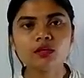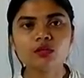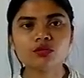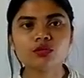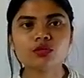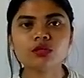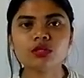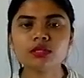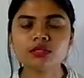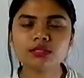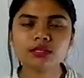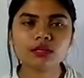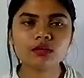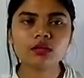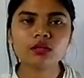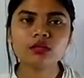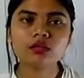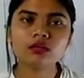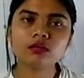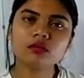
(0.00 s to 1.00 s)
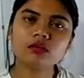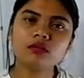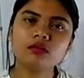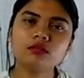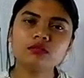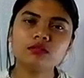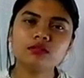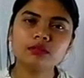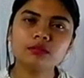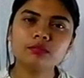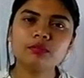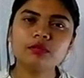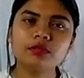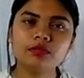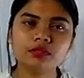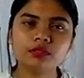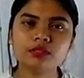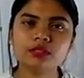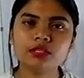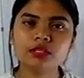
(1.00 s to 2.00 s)
So these are all simple
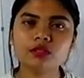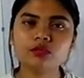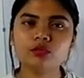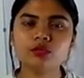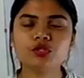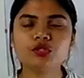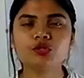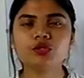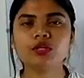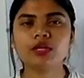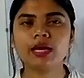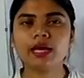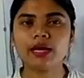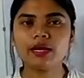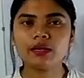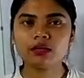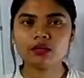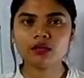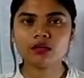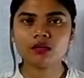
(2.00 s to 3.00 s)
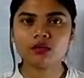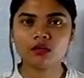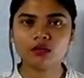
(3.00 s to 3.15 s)
reasoning which you can